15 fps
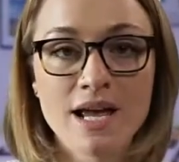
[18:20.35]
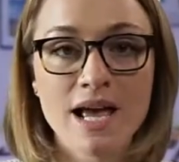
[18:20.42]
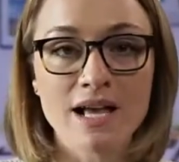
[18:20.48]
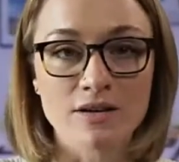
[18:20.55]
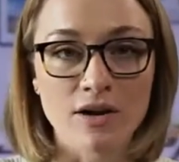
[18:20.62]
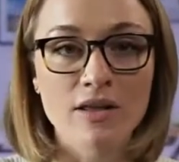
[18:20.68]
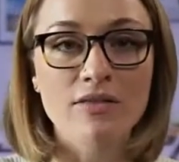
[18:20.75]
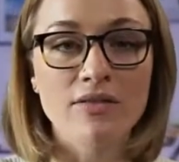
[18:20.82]

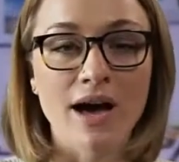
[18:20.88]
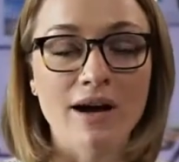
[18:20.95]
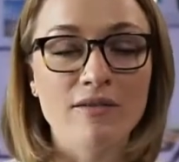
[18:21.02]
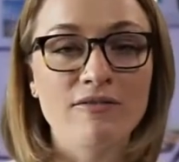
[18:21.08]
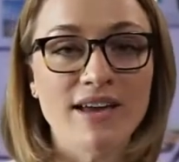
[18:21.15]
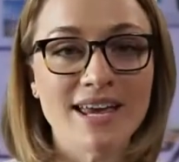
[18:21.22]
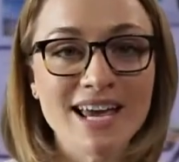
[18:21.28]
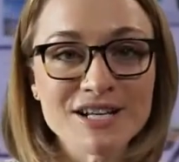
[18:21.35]
And that
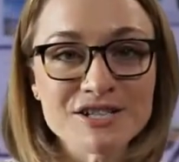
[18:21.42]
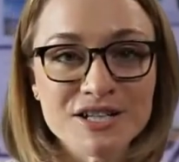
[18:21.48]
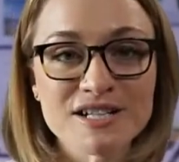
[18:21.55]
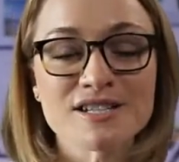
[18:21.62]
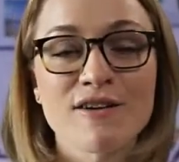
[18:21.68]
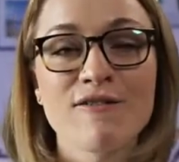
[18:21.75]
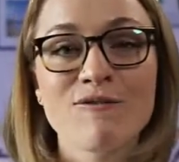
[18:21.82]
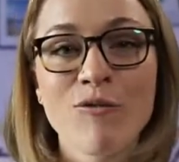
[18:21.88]
vacation is
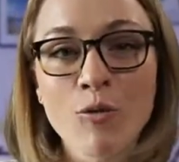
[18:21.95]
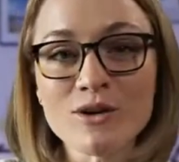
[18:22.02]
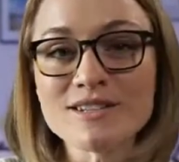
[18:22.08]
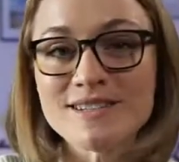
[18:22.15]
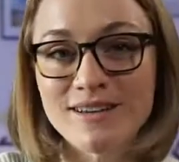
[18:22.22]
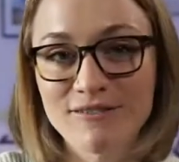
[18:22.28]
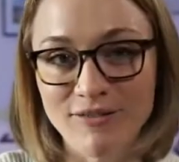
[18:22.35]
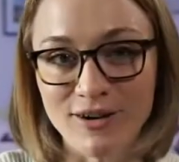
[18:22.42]
a
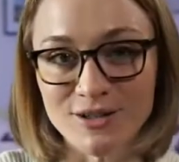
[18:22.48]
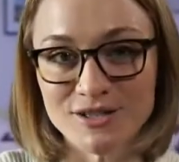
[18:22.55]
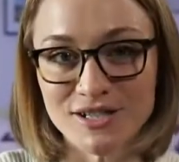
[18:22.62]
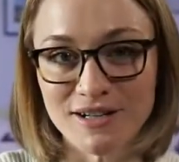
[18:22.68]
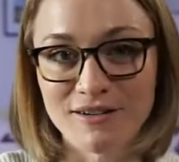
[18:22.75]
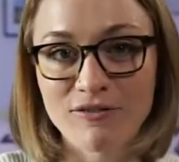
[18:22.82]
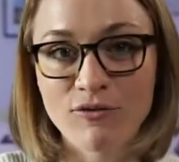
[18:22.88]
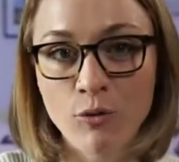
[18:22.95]
forcing
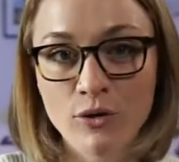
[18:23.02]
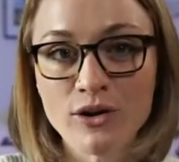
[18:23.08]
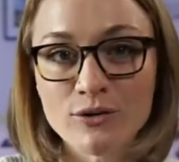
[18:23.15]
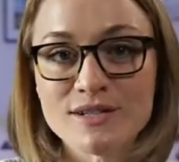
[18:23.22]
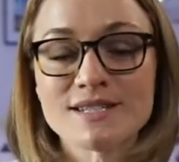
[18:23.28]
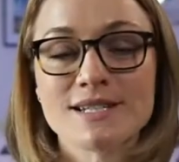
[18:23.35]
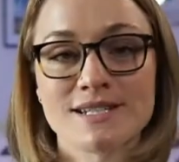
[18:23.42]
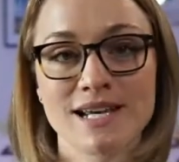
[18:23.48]
function for you to
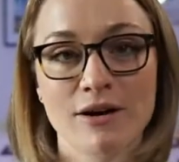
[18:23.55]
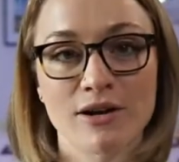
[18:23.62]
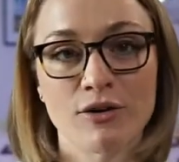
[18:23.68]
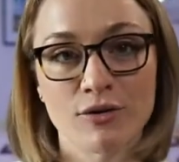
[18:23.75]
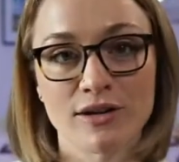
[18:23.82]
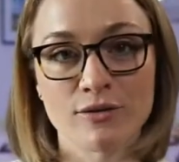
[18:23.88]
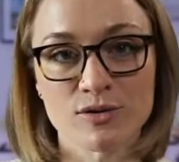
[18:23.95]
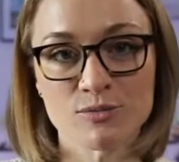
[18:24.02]
sit down and
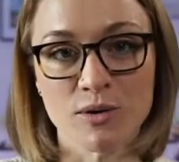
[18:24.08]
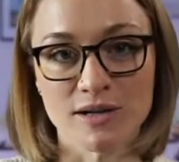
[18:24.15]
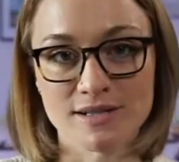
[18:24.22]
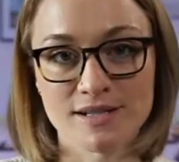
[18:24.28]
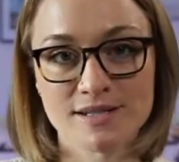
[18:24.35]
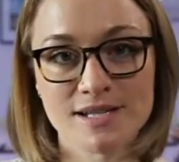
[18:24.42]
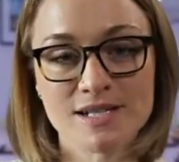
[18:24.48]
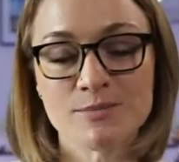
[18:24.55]
create those
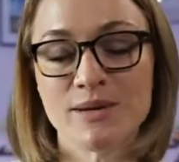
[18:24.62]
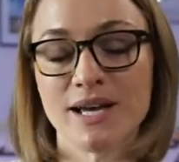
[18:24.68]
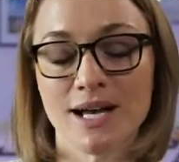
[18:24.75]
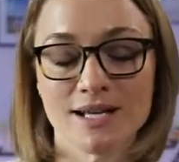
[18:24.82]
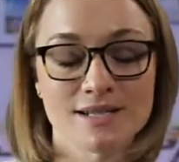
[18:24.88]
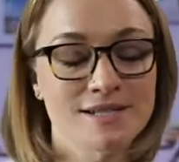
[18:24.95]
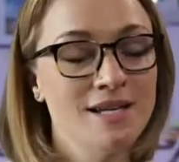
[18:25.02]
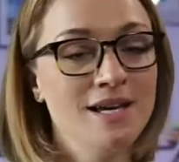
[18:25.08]
processes,
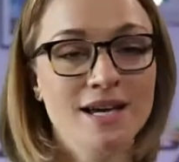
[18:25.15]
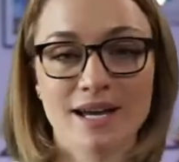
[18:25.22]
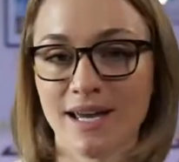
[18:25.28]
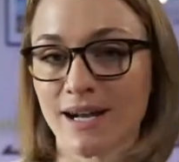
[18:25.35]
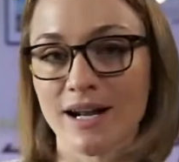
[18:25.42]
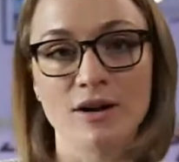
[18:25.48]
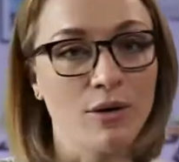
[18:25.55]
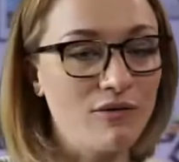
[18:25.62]
because again,
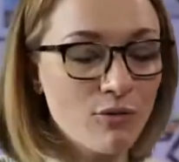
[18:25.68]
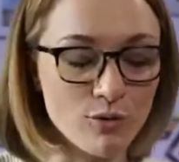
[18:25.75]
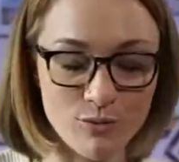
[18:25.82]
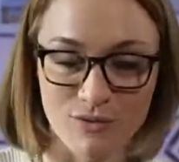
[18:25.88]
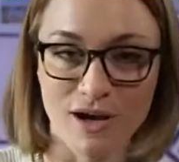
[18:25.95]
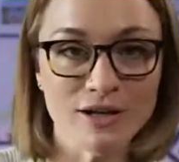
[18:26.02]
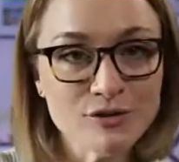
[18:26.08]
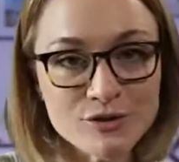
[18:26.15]
I know I've worked with
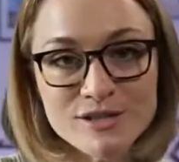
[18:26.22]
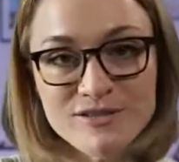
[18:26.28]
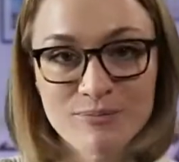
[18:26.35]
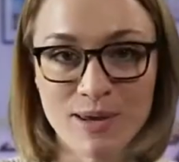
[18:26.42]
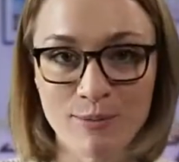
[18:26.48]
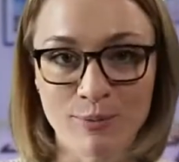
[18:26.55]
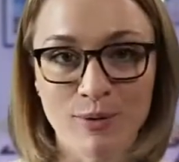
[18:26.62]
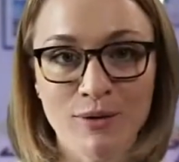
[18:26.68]
hundreds of
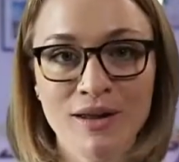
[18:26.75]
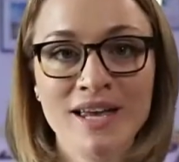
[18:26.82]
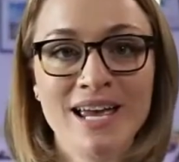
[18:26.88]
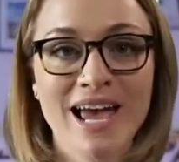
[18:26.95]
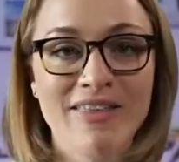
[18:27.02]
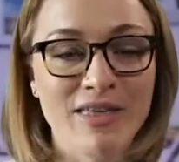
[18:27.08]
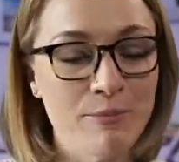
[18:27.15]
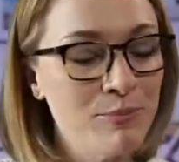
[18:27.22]
people
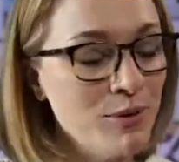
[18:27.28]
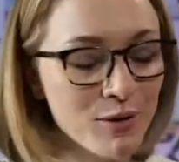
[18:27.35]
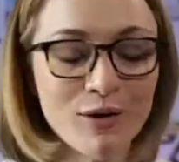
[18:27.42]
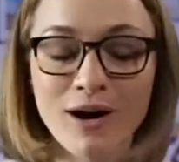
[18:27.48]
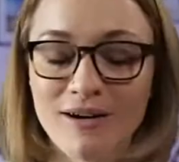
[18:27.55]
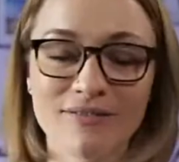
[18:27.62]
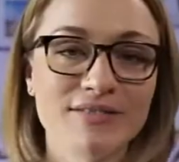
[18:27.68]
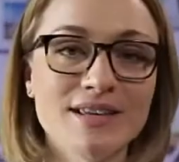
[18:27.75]
and they put
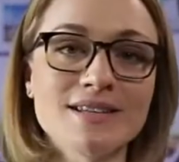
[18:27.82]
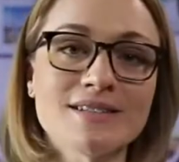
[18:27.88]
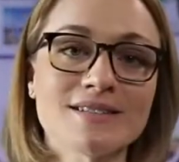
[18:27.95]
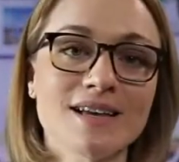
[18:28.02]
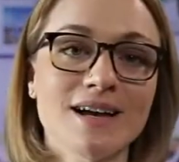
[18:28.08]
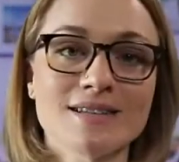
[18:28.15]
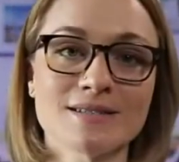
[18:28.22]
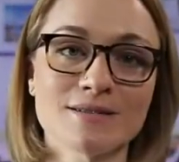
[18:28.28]
off these
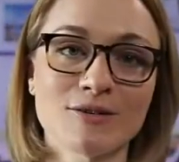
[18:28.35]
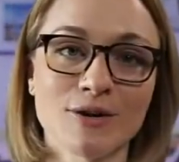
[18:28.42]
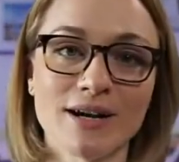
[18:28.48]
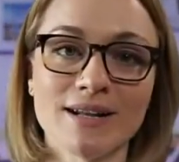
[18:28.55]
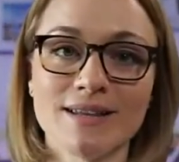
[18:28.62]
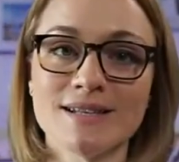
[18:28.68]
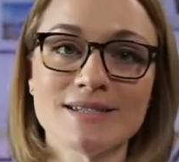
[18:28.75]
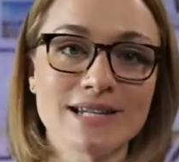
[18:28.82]

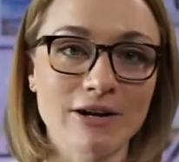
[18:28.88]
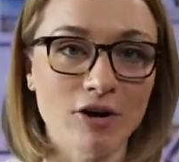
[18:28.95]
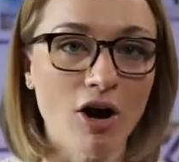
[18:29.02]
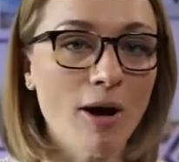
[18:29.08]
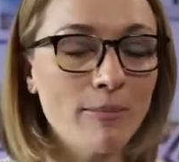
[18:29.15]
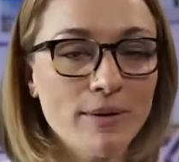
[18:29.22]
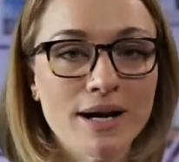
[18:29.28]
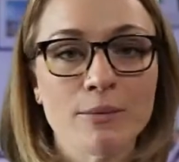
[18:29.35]
creating these standard
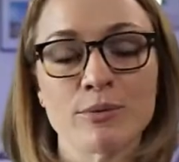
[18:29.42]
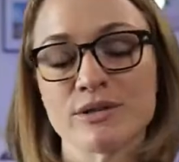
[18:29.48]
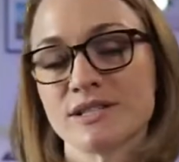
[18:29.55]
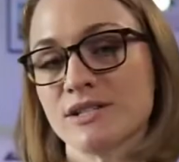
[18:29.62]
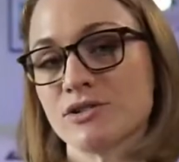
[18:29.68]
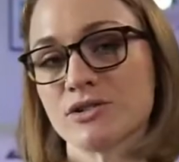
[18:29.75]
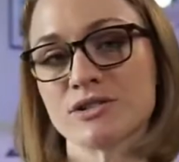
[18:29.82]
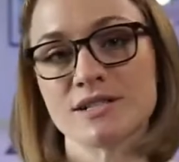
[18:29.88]
operating
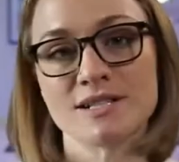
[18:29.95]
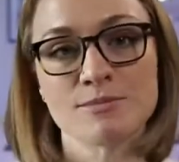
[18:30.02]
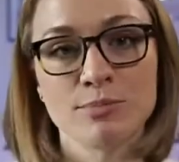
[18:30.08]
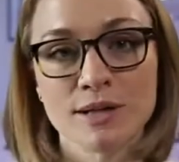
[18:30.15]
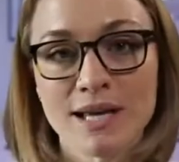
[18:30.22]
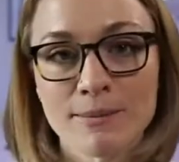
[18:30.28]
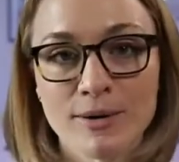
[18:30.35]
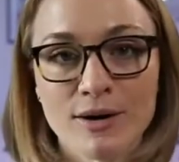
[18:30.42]
procedures, these
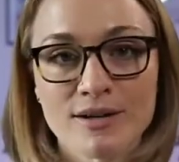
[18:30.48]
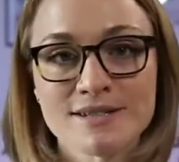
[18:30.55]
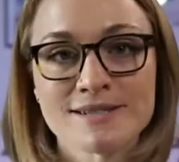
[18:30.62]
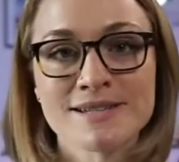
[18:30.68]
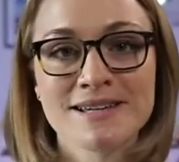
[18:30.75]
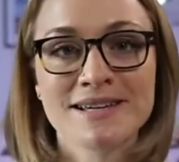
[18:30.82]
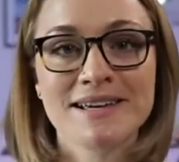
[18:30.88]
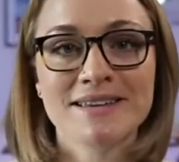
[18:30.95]
playbooks.
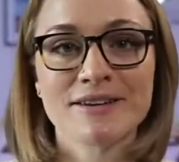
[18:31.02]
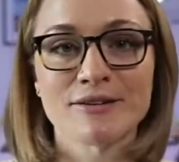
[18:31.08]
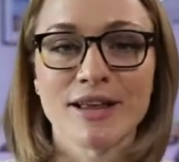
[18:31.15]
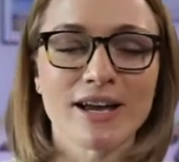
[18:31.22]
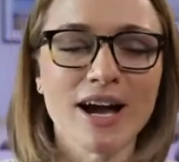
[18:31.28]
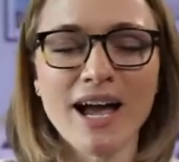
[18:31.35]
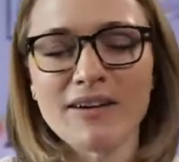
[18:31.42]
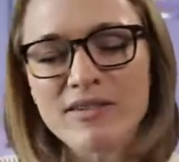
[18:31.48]
They're
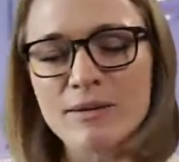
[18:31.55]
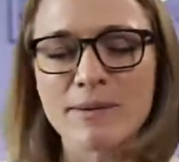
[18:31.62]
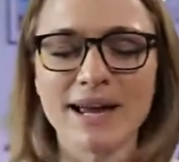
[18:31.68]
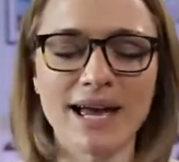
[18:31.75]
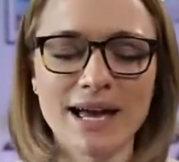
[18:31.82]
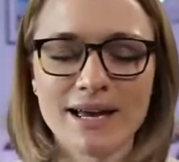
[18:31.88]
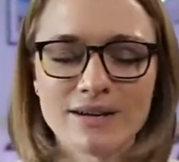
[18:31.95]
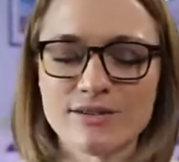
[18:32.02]
like, I have it in my
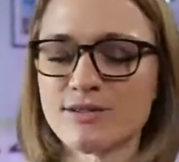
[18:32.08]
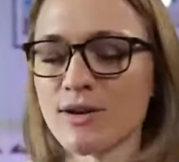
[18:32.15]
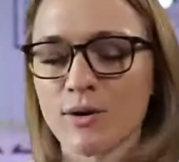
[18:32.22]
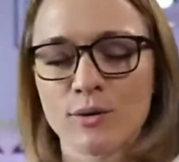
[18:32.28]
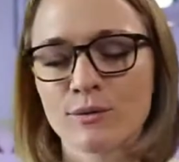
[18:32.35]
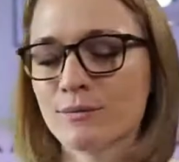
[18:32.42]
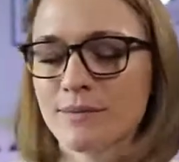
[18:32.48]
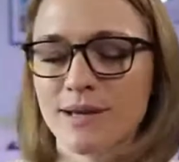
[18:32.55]
head,
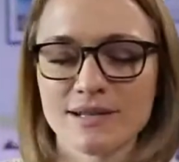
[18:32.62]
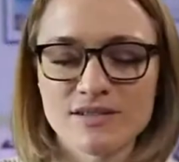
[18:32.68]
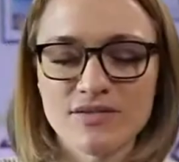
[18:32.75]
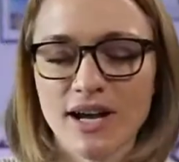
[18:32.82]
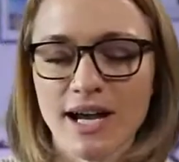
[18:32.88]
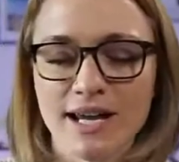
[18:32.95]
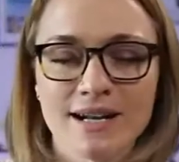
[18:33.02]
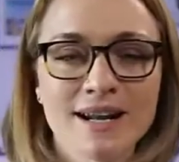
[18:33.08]
so it's
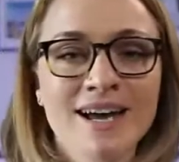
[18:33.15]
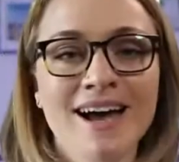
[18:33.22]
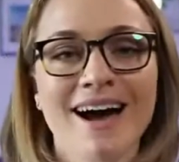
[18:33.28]
fine.